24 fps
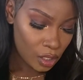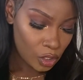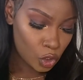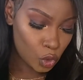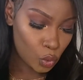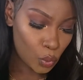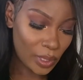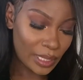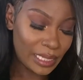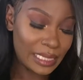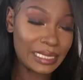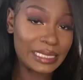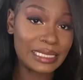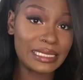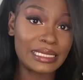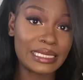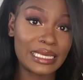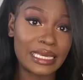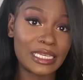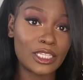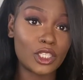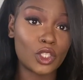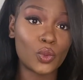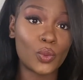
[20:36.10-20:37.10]

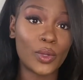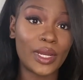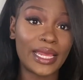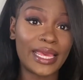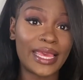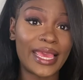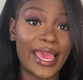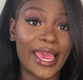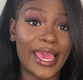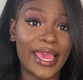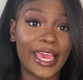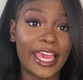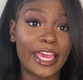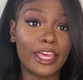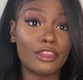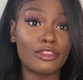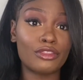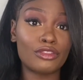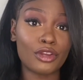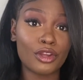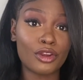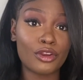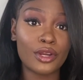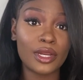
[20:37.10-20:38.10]
26 28 and
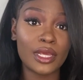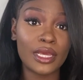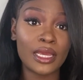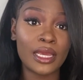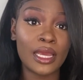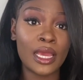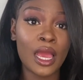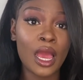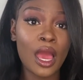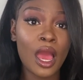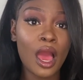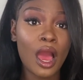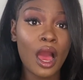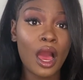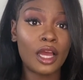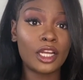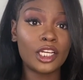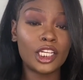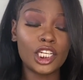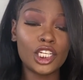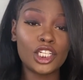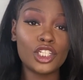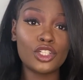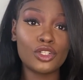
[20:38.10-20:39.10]
30
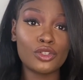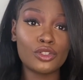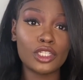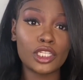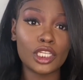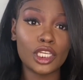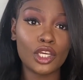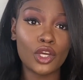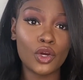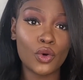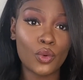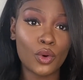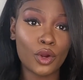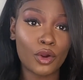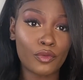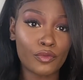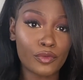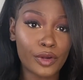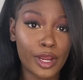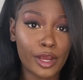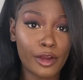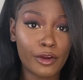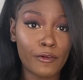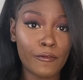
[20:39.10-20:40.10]
these usually go
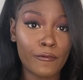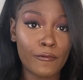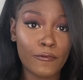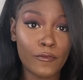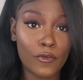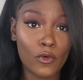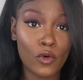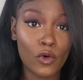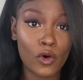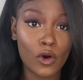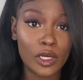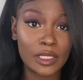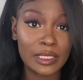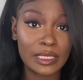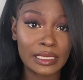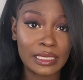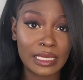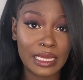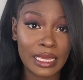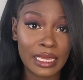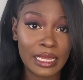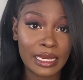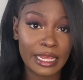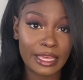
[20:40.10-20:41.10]
around for
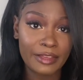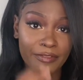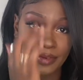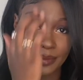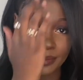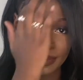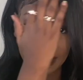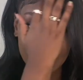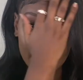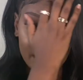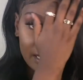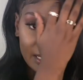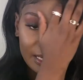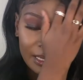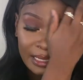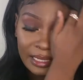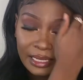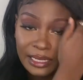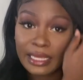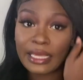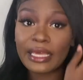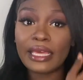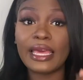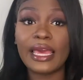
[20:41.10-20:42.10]
ten if i'm selling
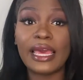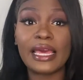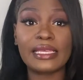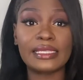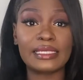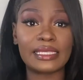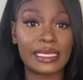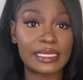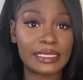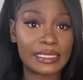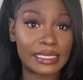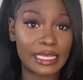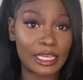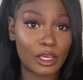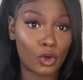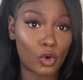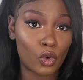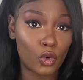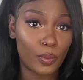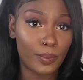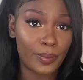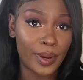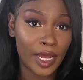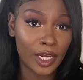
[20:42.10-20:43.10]
it as
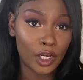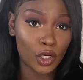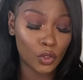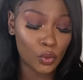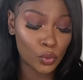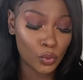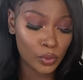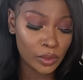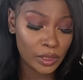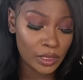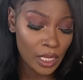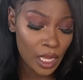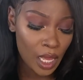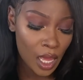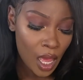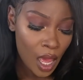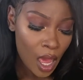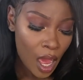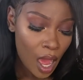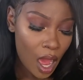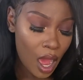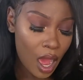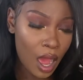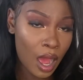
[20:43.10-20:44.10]
single bundles
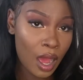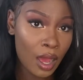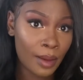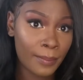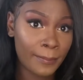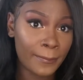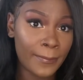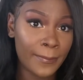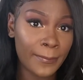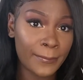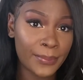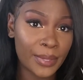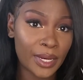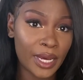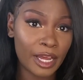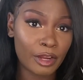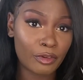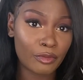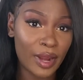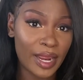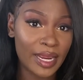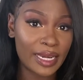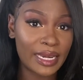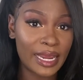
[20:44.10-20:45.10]
um but
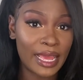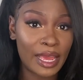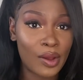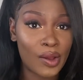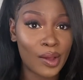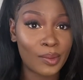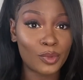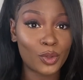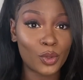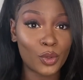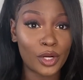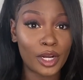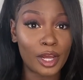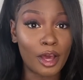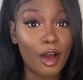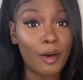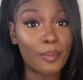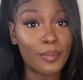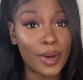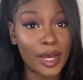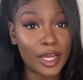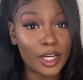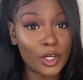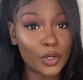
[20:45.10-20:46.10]
right now i'm doing a
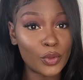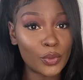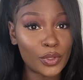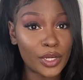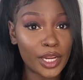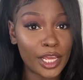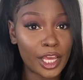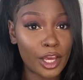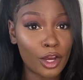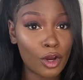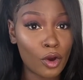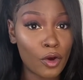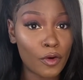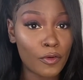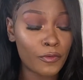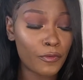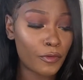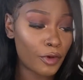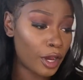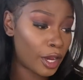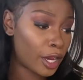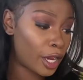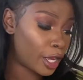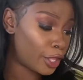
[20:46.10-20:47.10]
bundle deal
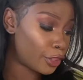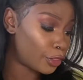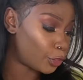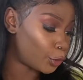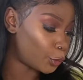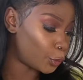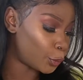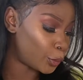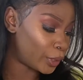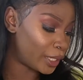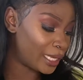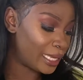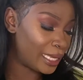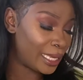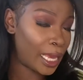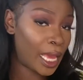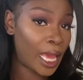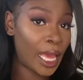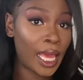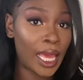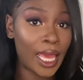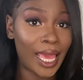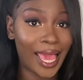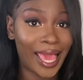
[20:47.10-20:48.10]
for
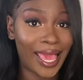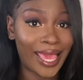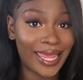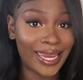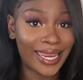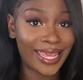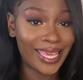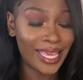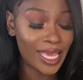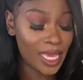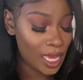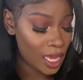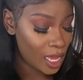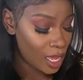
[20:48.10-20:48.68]
380